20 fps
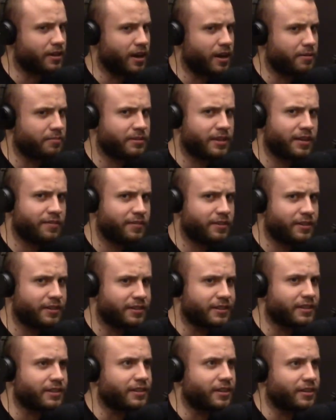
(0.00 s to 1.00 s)
Well, I'm
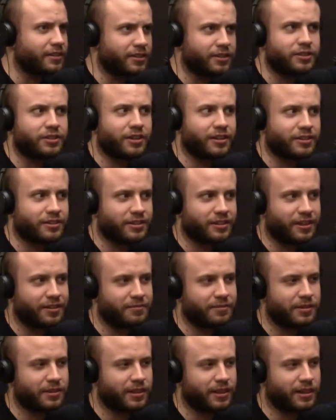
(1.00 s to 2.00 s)
definitely undercharging.
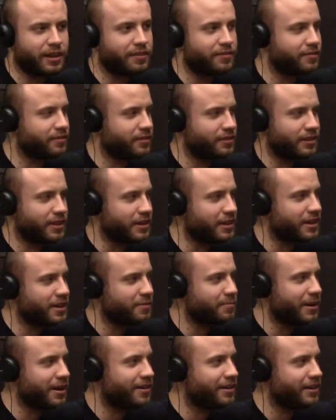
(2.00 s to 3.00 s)
I'm thinking
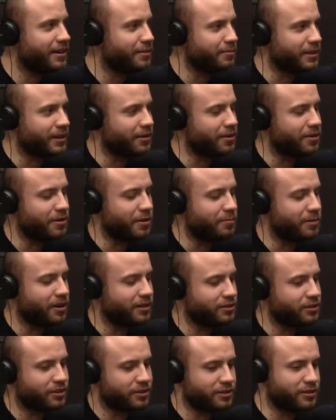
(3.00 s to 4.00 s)
about it and I'm like, oh, I'm
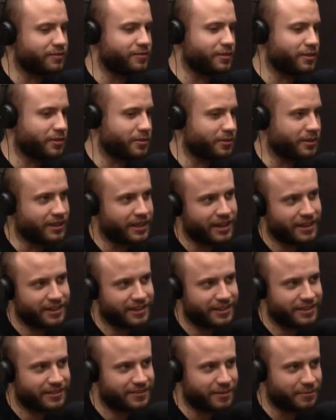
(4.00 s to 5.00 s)
not charging for
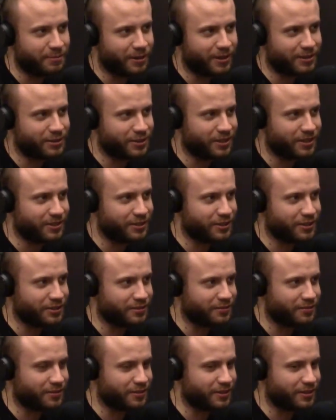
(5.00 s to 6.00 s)
creative. I'm not
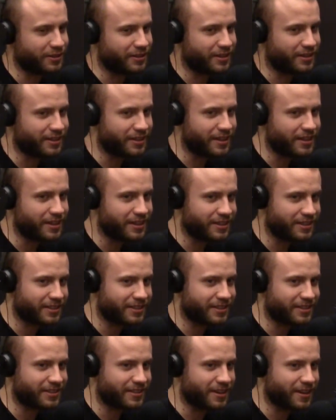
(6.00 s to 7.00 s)
charging for
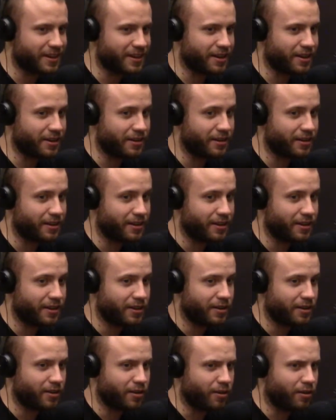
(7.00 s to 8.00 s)
this.
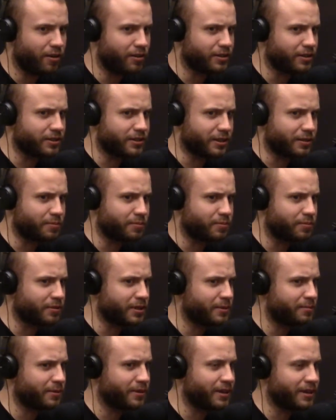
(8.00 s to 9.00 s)
All this like
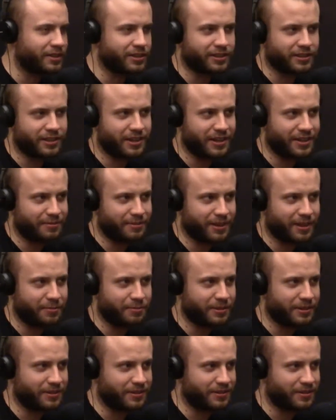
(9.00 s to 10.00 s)
pre-production time that I've
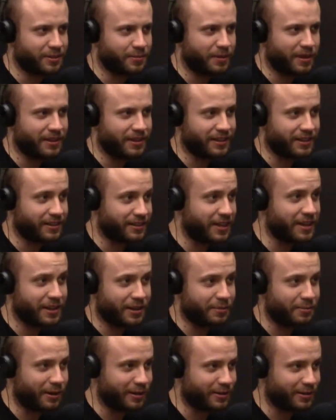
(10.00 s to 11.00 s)
been spending
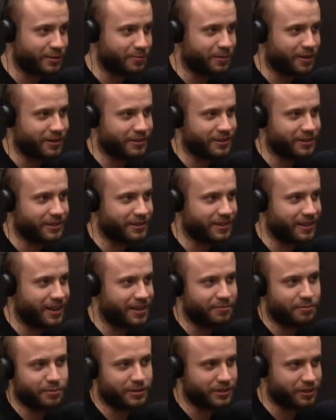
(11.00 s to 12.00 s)
thinking about this project, I
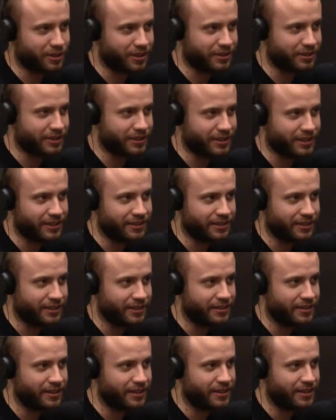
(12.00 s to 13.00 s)
haven't been charging either.